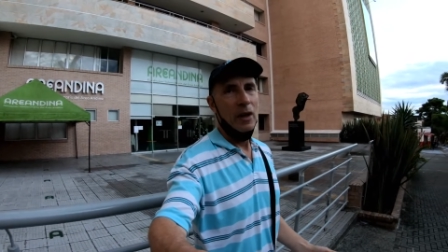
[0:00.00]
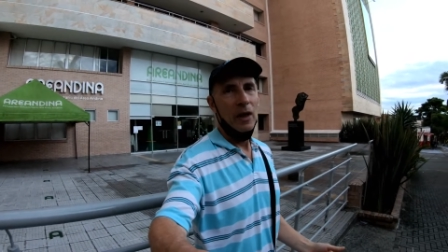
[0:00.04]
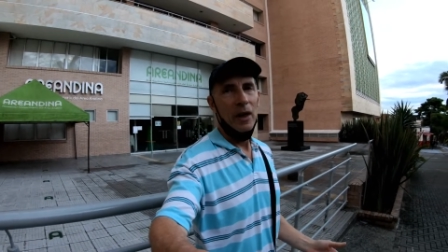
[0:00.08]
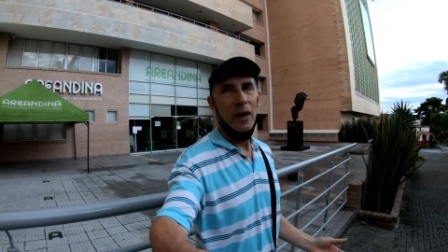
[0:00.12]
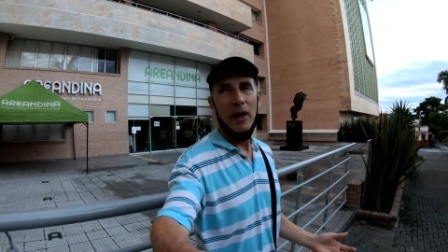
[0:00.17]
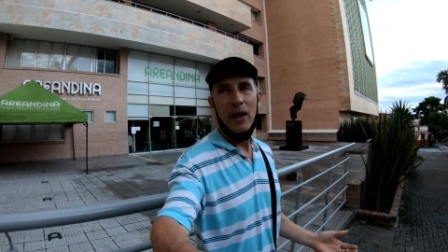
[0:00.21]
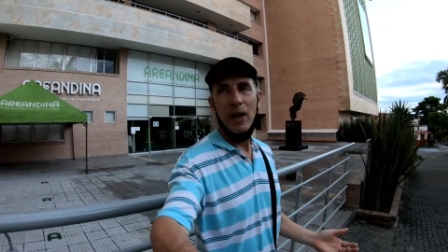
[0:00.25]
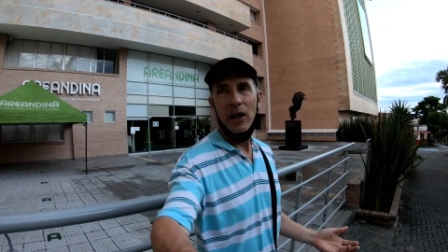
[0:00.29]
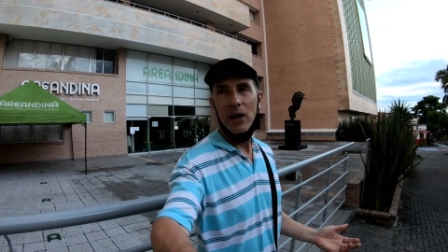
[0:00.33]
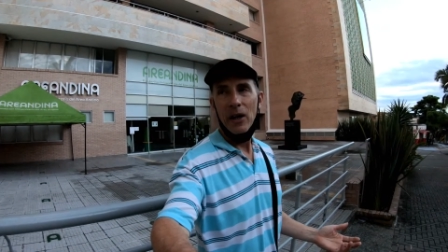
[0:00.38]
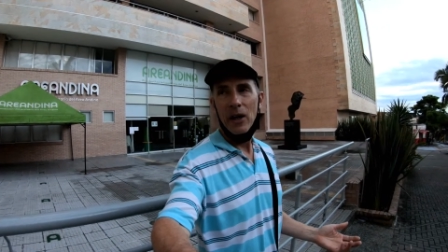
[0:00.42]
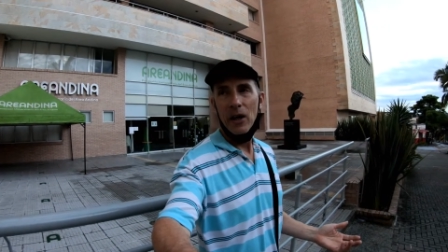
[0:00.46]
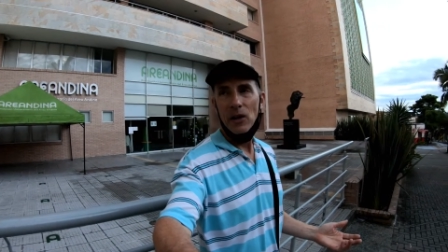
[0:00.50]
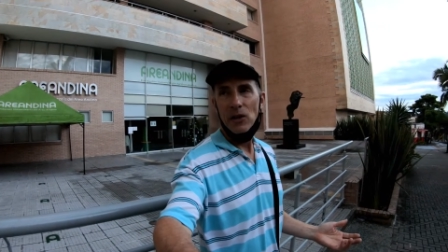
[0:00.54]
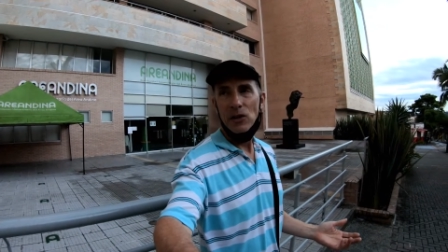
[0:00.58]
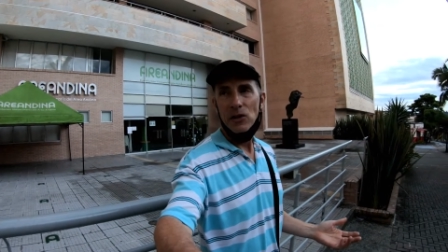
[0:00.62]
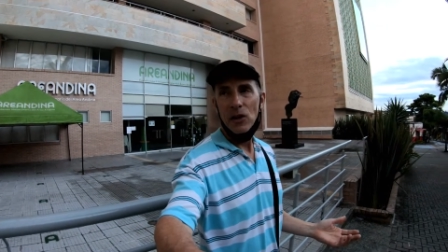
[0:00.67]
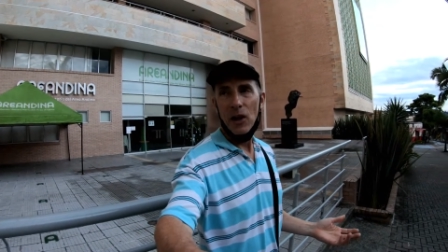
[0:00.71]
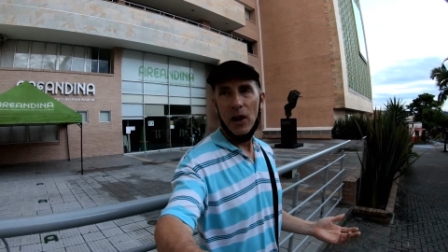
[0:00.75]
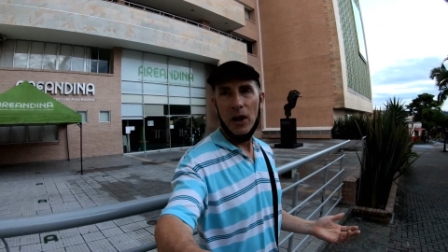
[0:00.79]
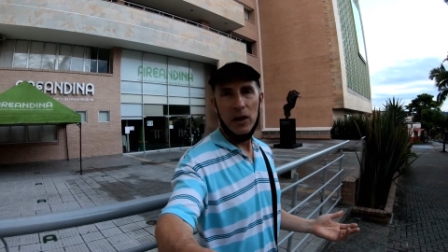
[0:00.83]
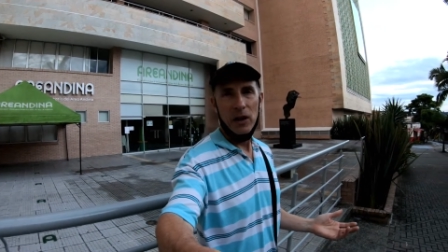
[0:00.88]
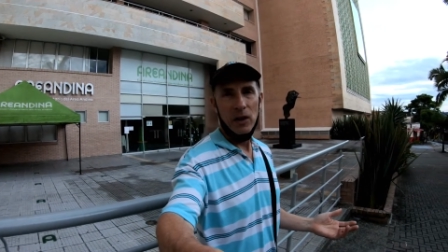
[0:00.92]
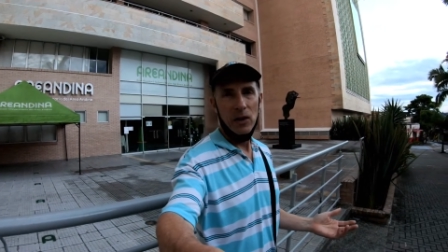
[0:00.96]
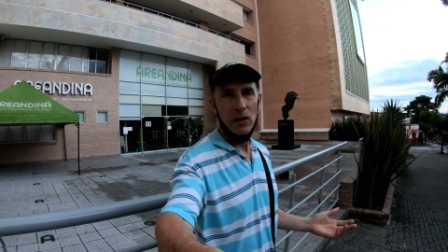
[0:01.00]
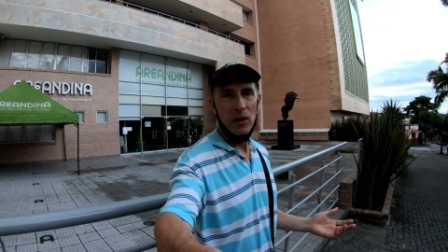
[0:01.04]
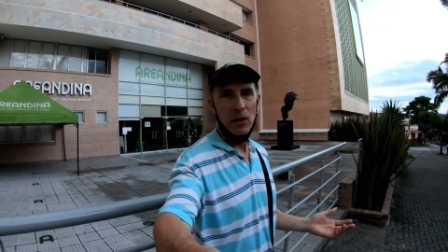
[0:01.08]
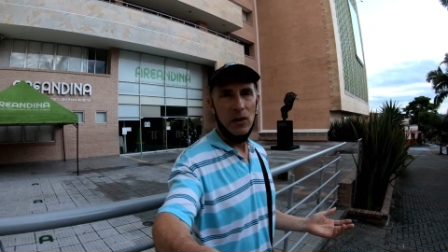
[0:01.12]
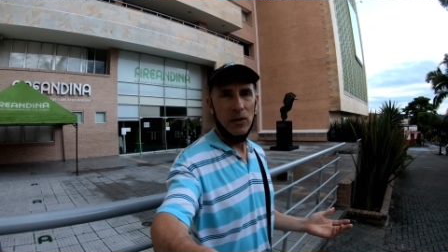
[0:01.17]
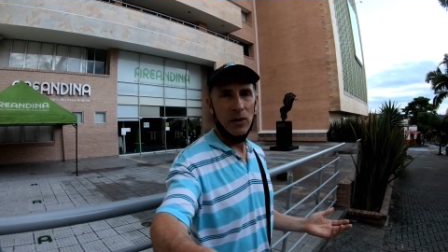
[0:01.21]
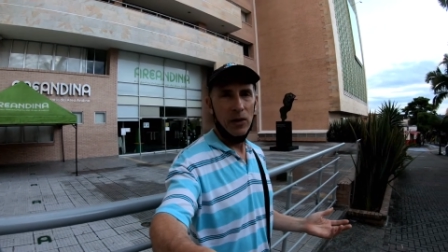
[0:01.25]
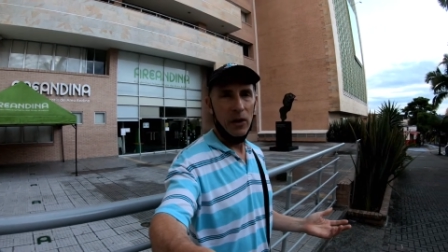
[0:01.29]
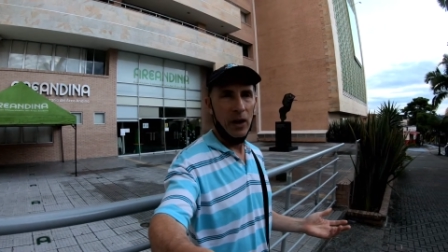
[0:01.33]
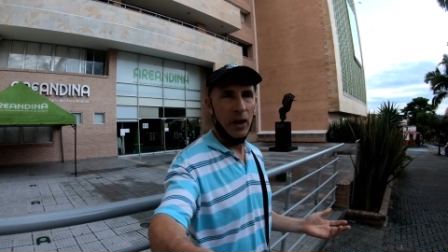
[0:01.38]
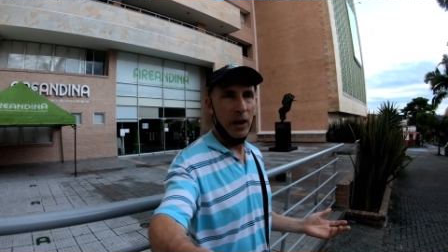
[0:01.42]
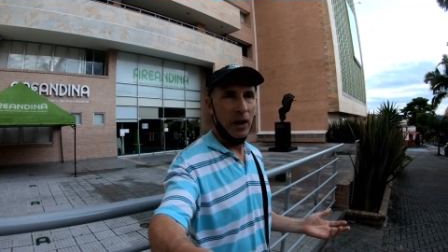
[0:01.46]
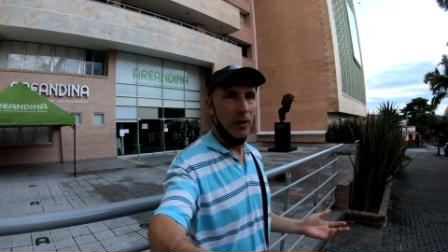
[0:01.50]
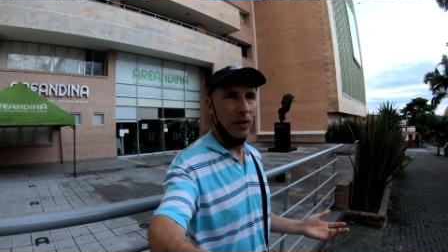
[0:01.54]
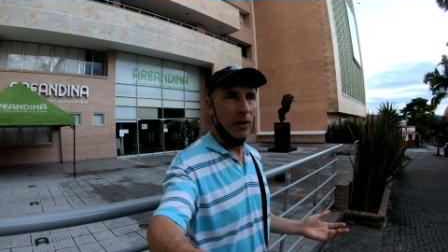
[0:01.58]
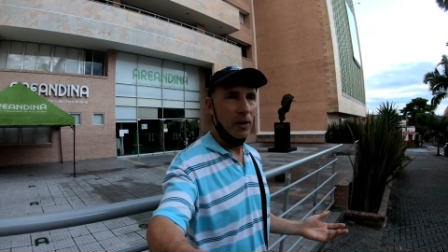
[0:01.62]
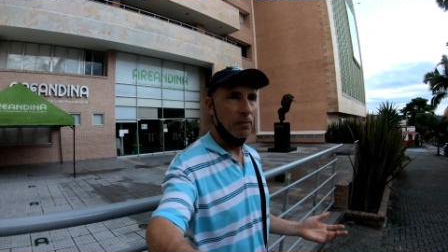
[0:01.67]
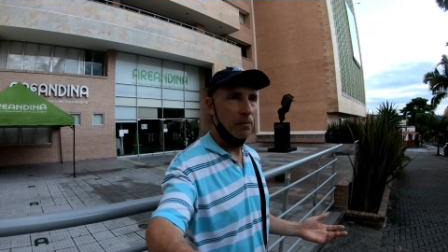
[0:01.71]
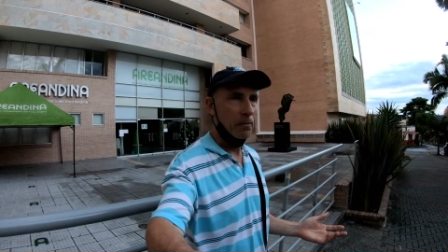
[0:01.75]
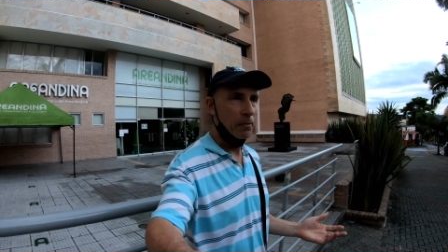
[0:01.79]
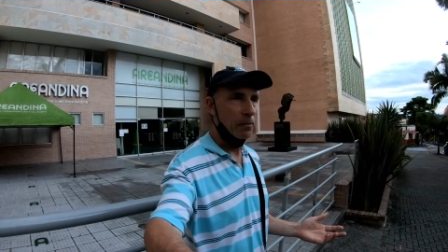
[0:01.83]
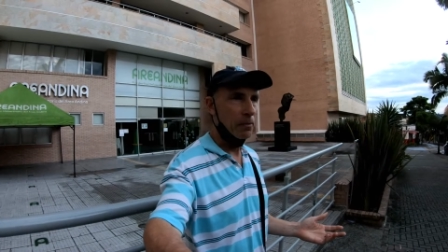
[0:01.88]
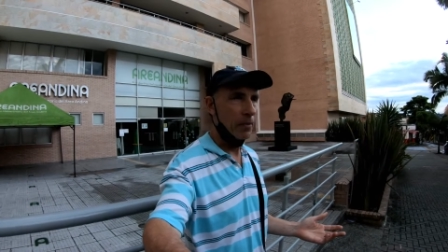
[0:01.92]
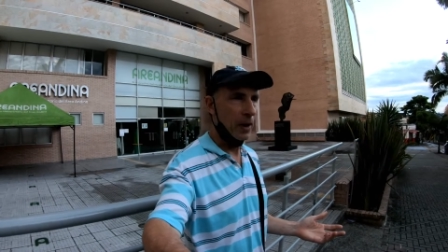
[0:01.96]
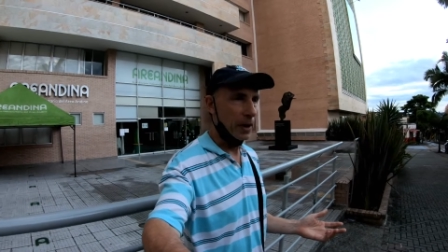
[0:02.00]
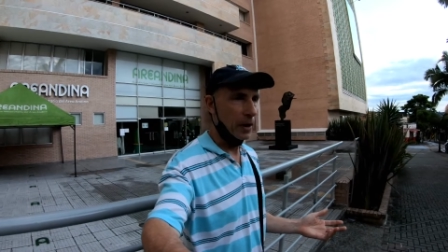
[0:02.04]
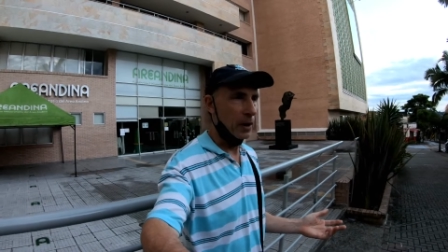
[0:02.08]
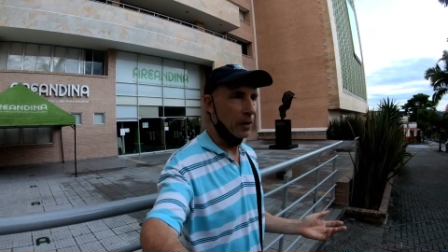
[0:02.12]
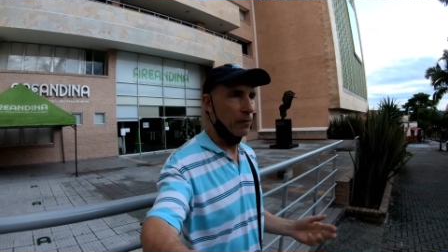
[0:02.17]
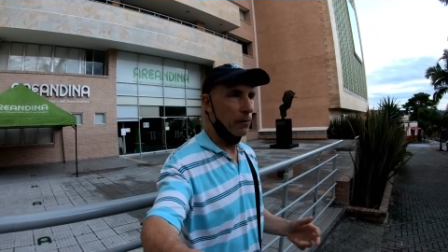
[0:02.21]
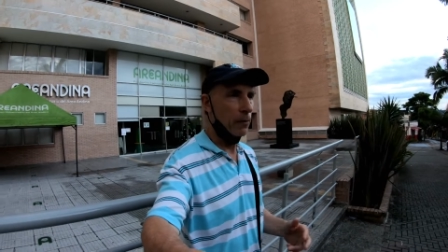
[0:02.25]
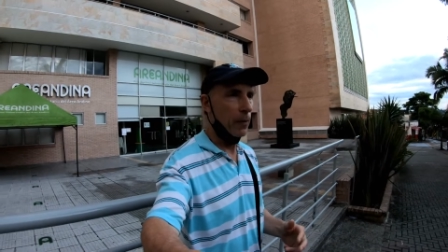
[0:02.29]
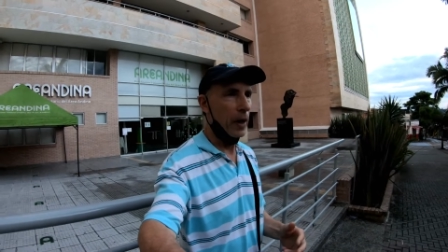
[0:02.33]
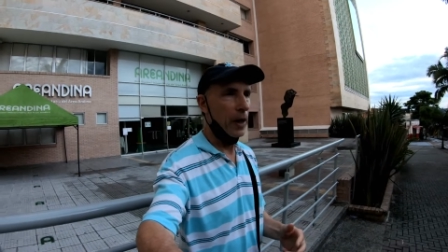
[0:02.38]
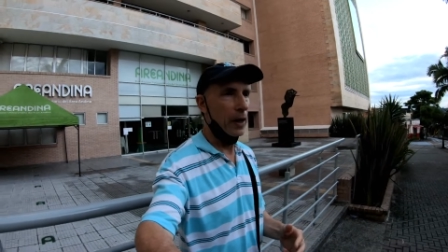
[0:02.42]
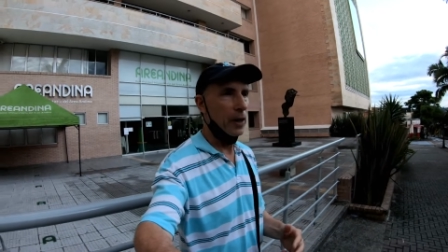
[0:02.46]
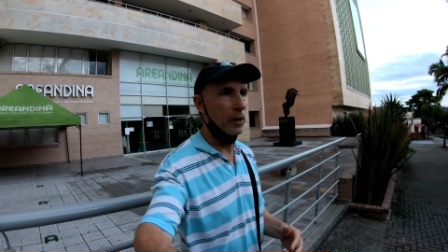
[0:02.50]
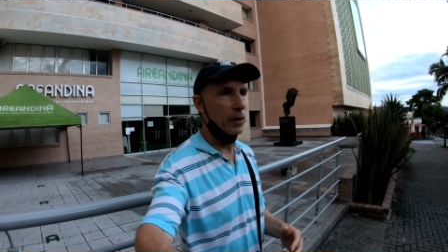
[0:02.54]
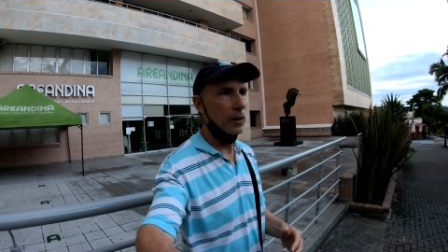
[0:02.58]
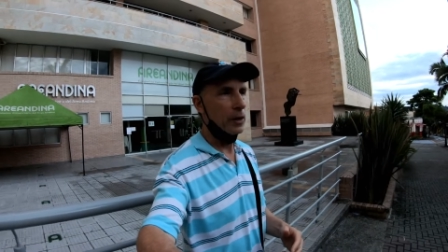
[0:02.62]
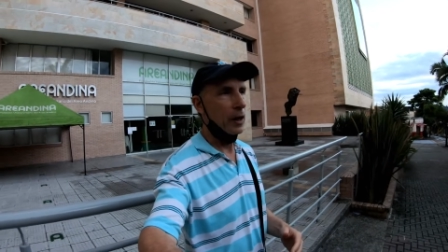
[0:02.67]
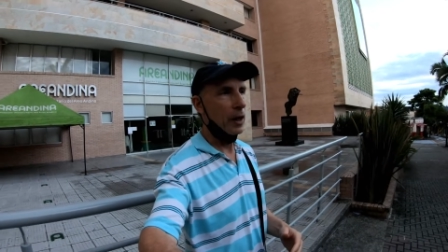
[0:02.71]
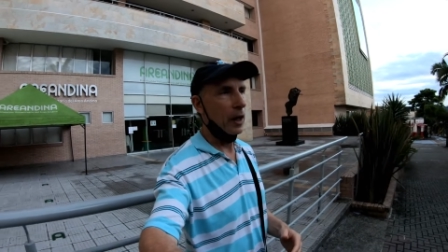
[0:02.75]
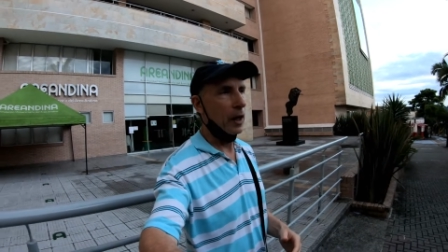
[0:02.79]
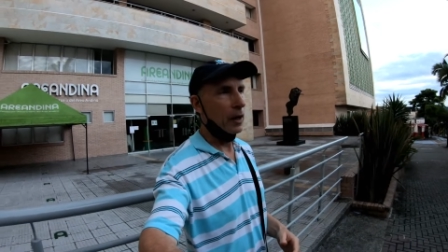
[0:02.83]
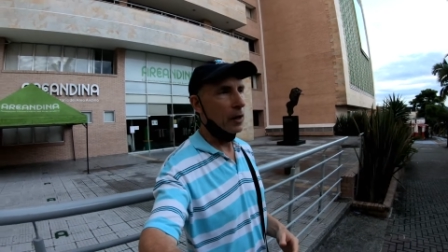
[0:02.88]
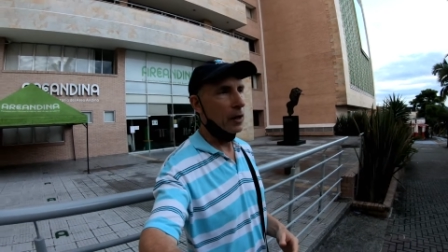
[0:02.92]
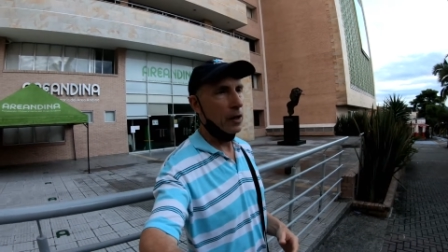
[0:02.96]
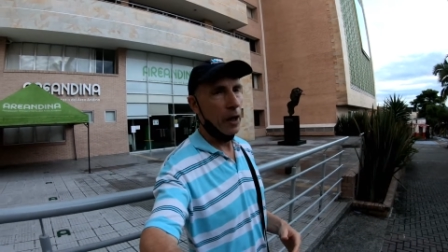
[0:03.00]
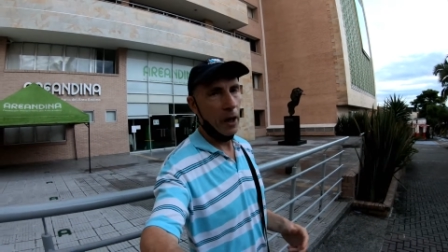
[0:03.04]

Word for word: And I was talking with uh, my good friend uh,